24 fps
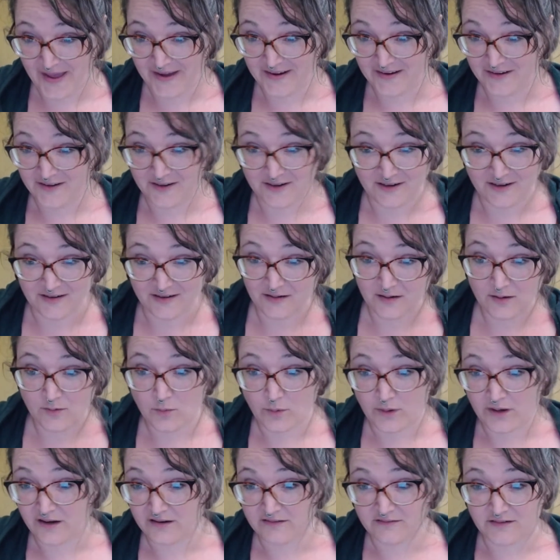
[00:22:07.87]
or
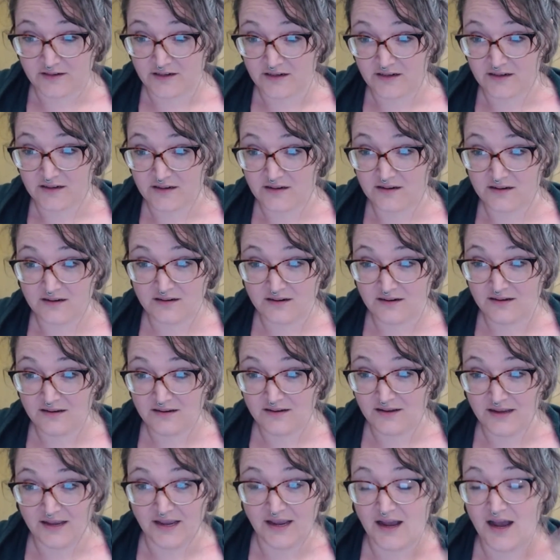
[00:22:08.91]
whatever,
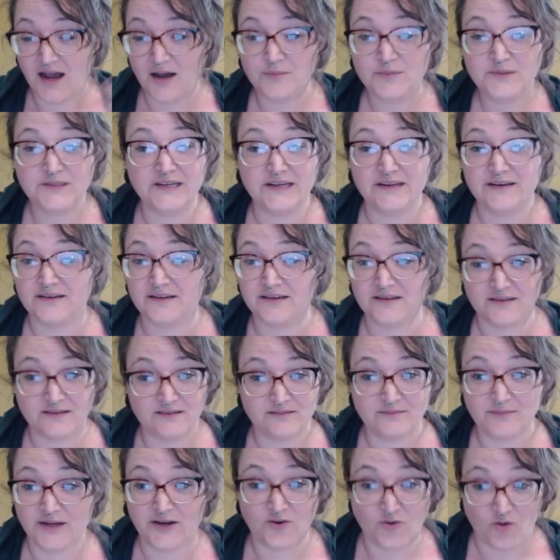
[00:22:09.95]
updated
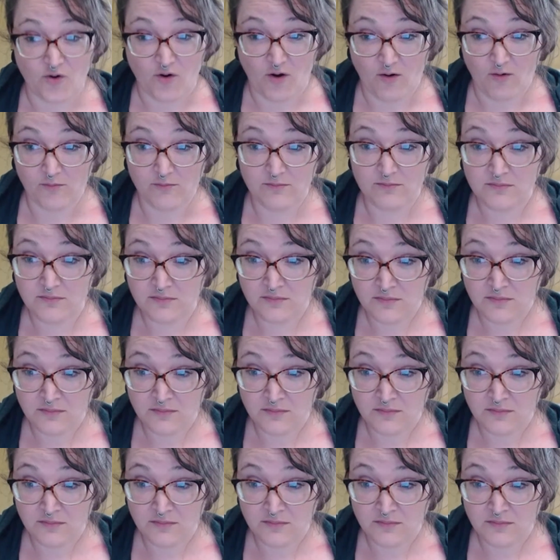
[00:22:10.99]
my Chrome.